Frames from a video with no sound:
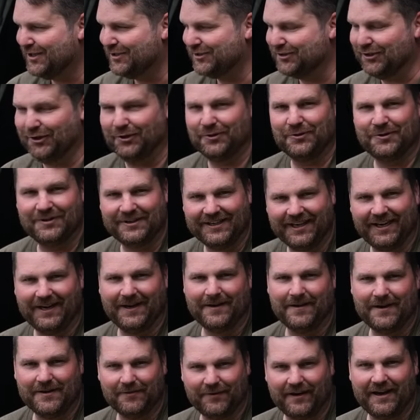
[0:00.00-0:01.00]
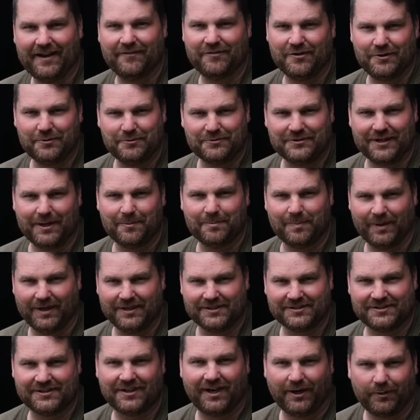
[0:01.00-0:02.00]
So yeah, if I ever lose that
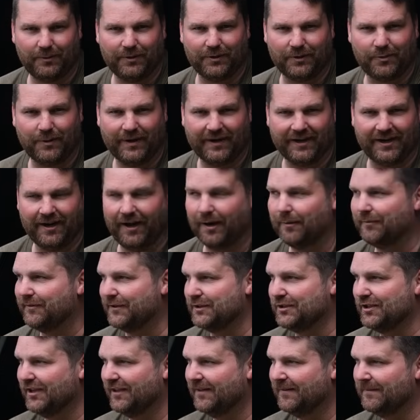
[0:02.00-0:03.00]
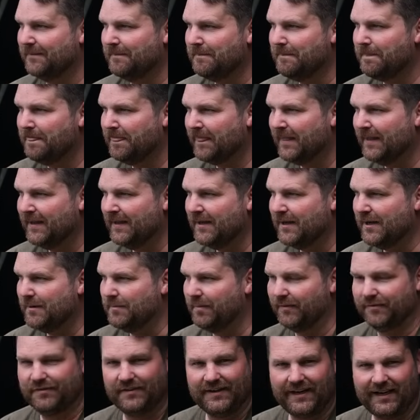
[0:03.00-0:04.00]
buzz, I will quit carp fishing.
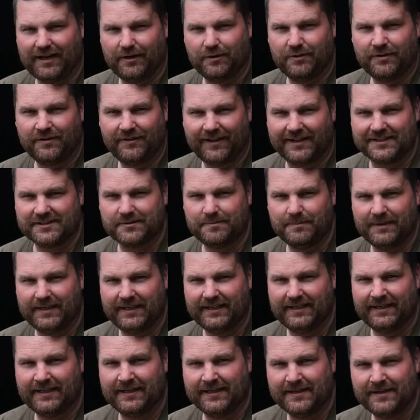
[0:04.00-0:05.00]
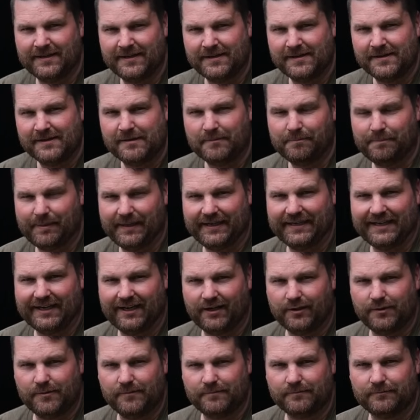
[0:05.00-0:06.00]
But for now, that's me, bait
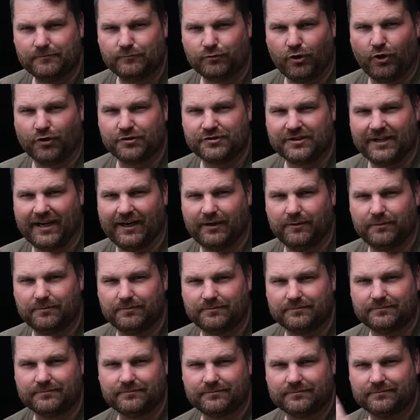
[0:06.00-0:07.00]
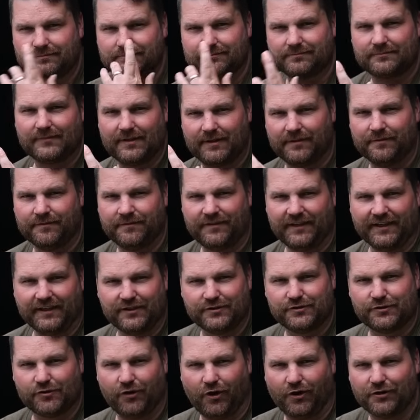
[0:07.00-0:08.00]
out, rods out, and
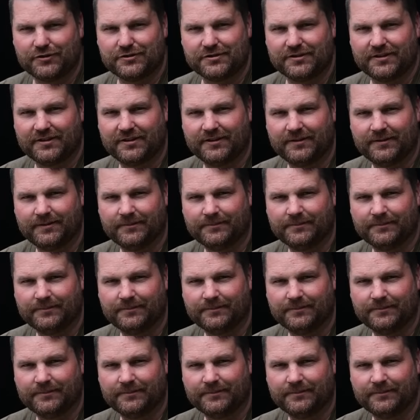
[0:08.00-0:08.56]
fingers crossed.